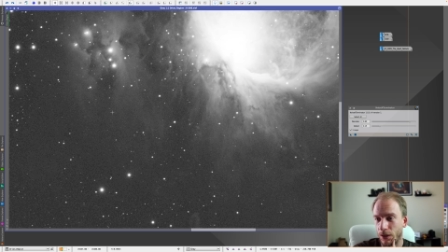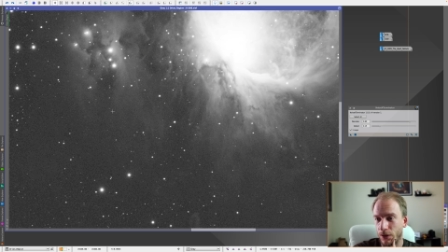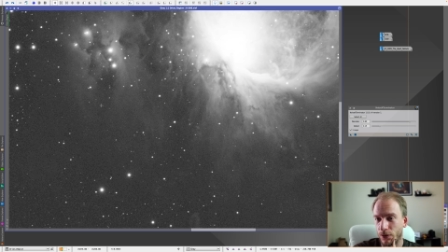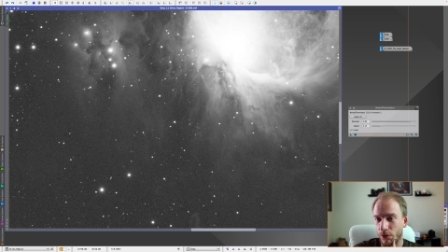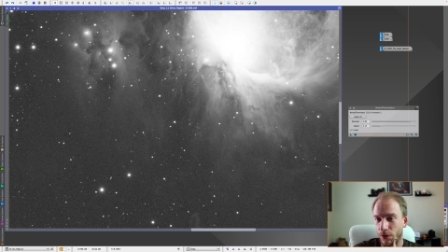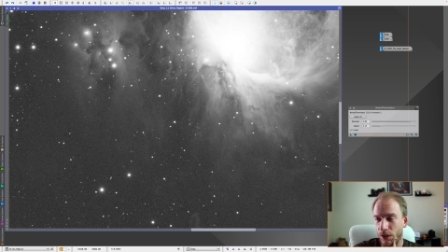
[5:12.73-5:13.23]

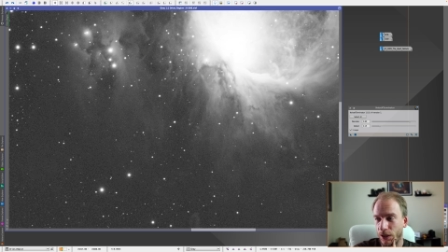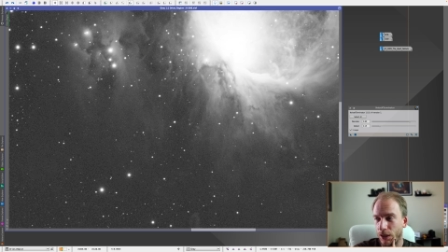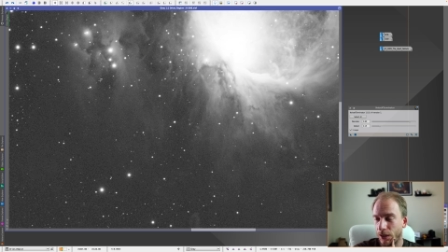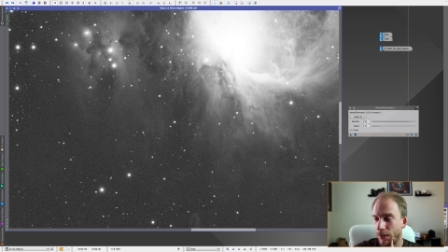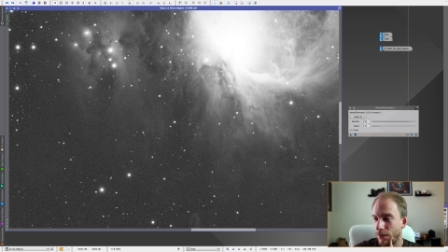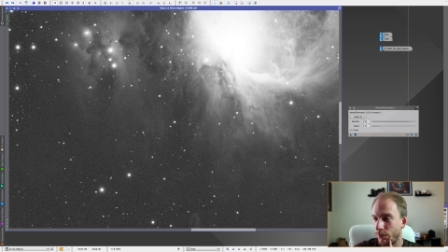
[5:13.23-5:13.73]
So
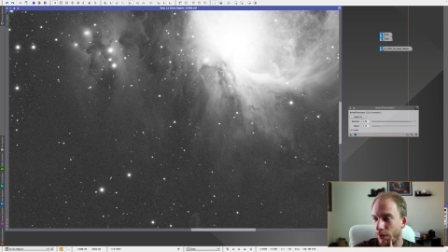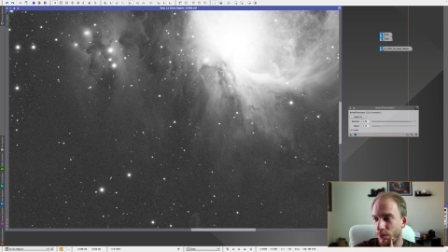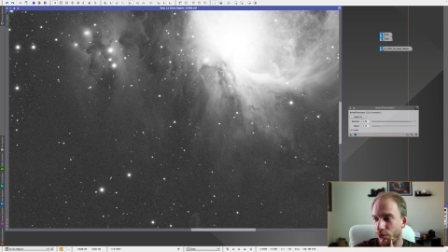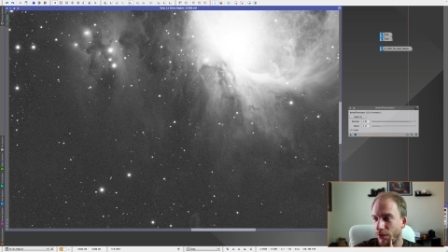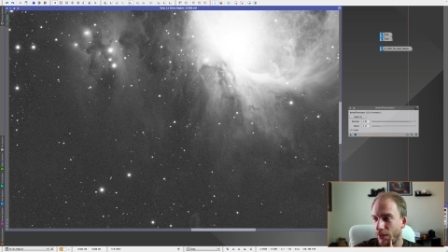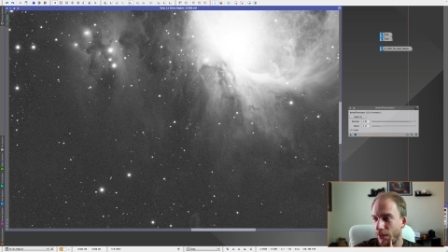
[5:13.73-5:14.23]
here, let's, let's
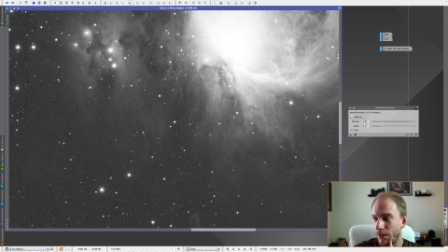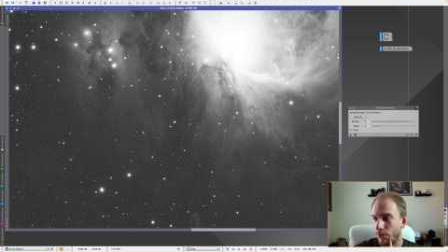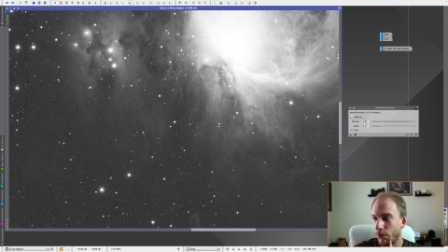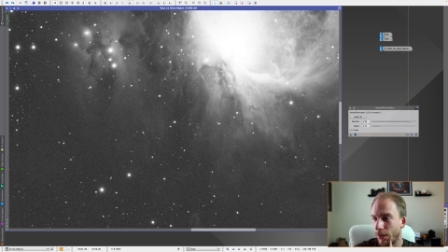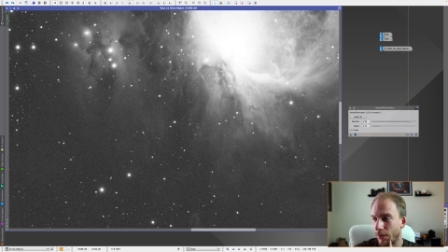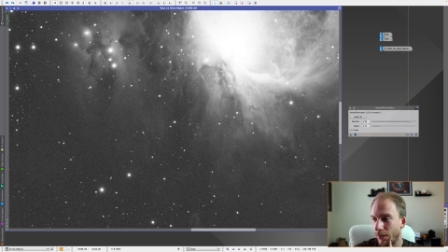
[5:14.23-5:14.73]
pretend, let's
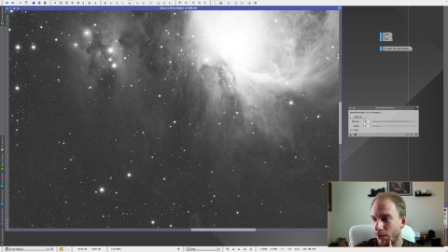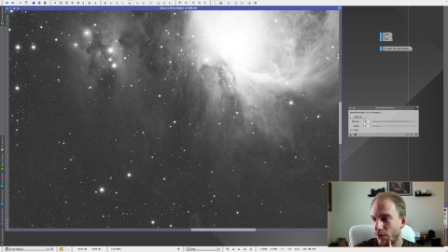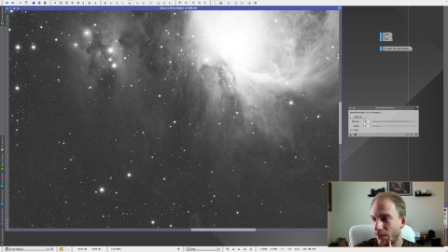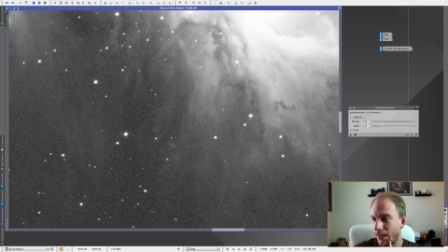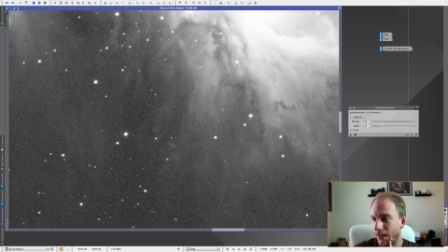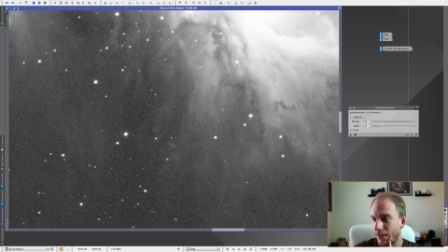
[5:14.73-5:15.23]
look at, at those
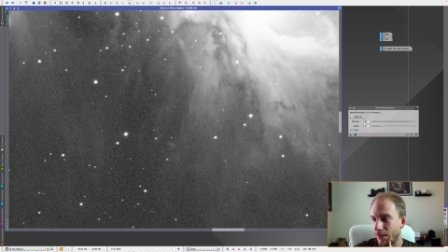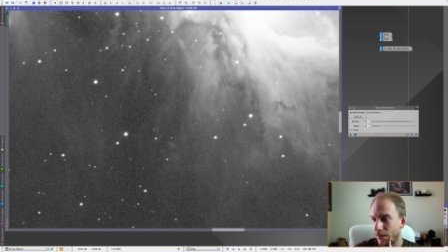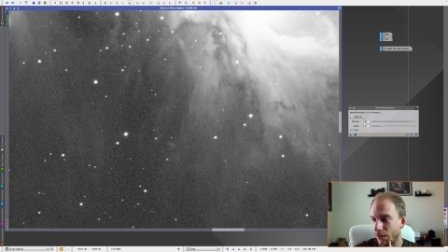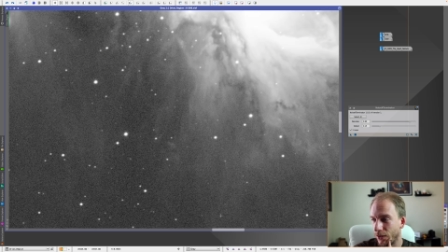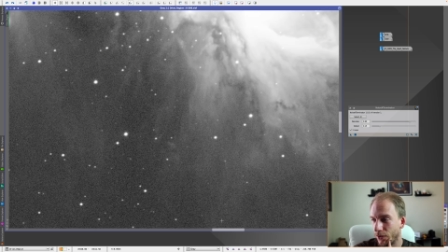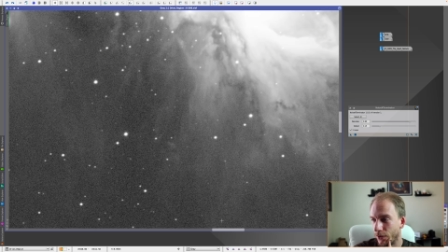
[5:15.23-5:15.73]
gases
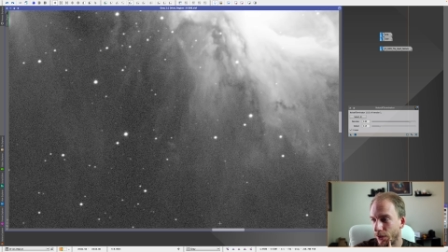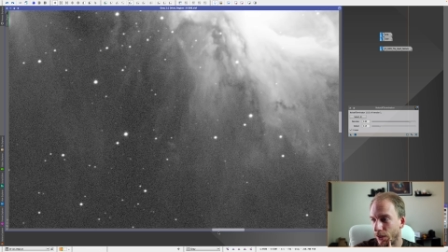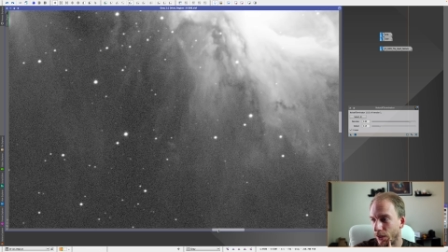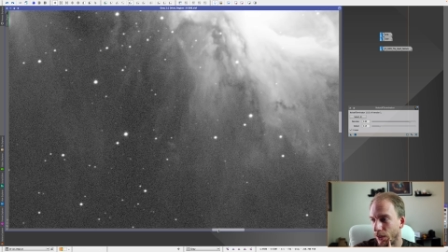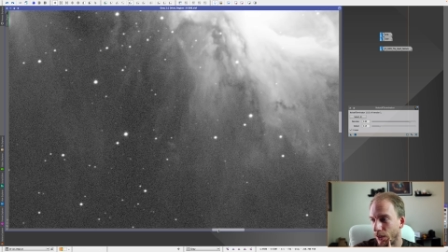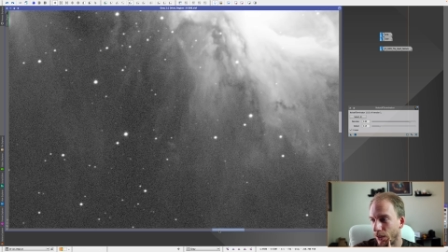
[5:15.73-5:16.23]
here.
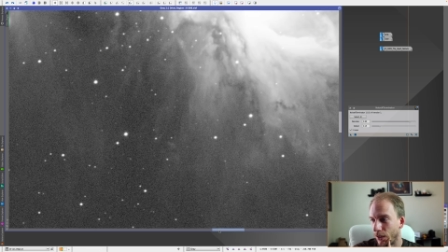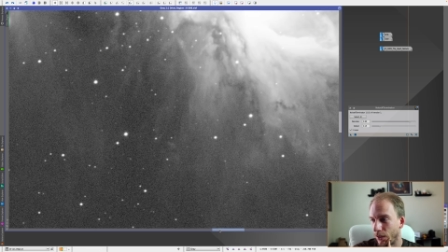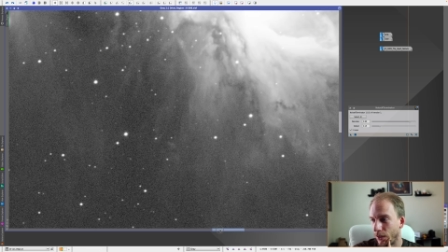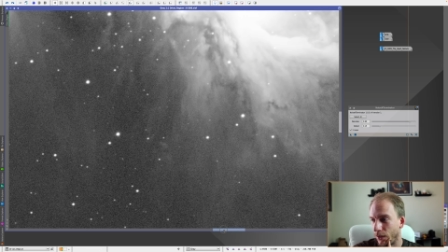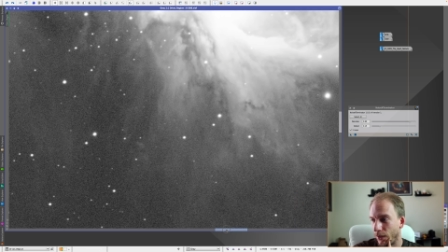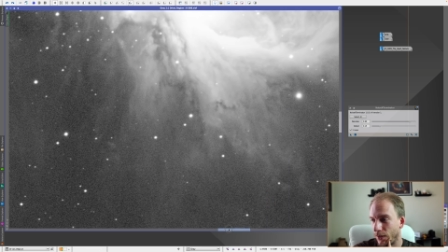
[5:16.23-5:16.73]

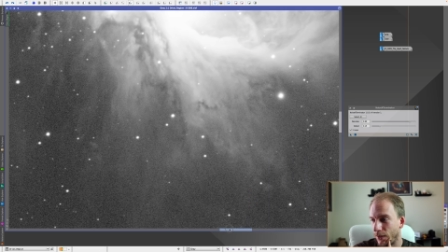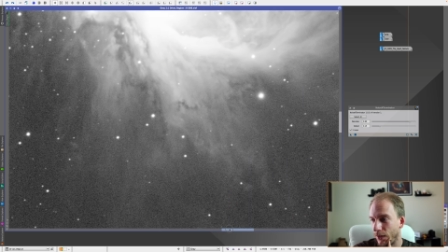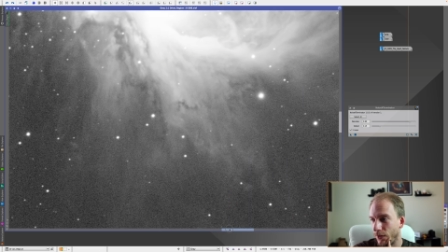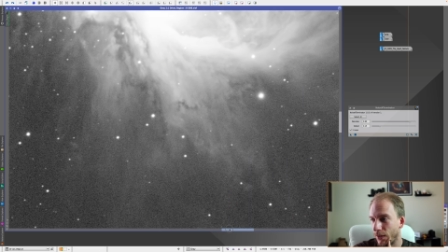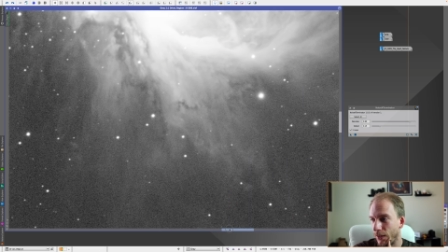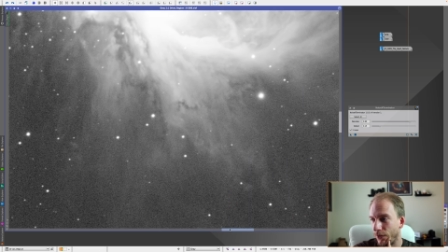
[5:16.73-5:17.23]
Let's see
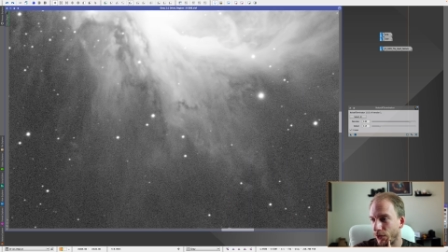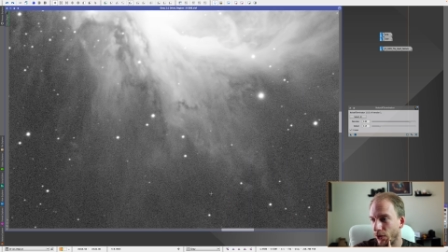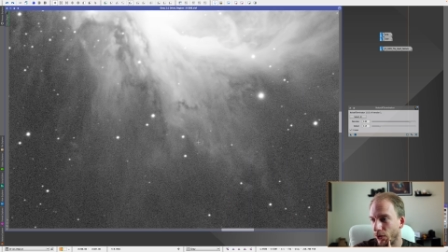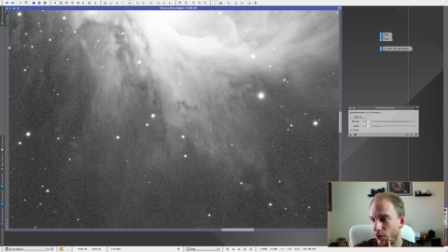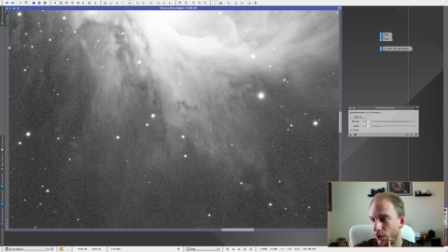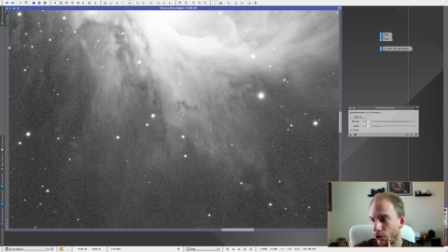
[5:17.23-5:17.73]
if they're left
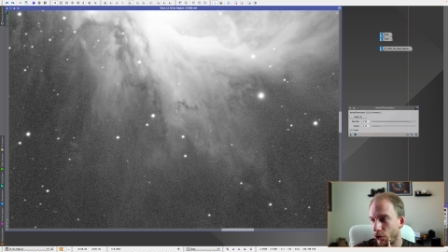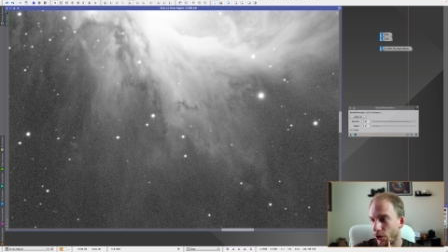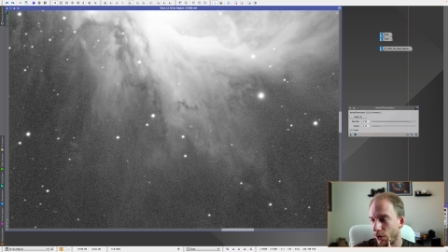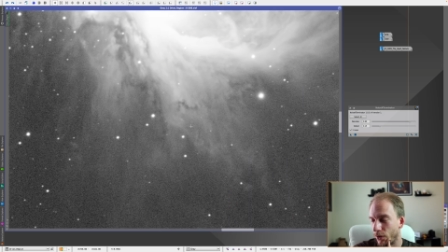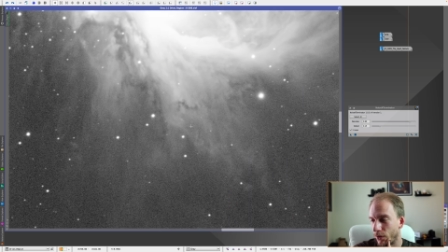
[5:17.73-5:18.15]
untouched.